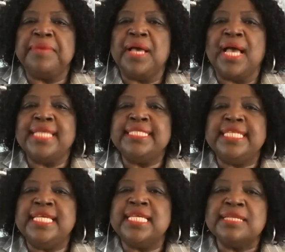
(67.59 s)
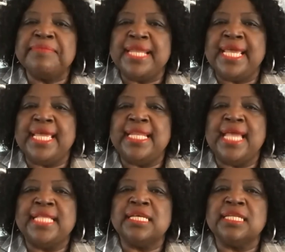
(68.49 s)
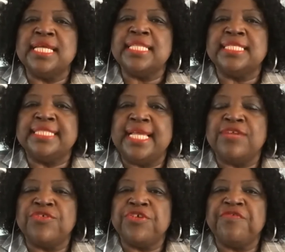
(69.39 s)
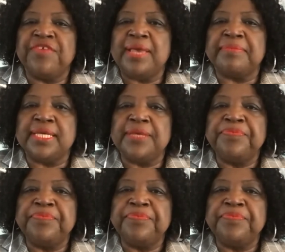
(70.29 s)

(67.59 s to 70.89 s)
iced tea and lemonade and collect the data on your family.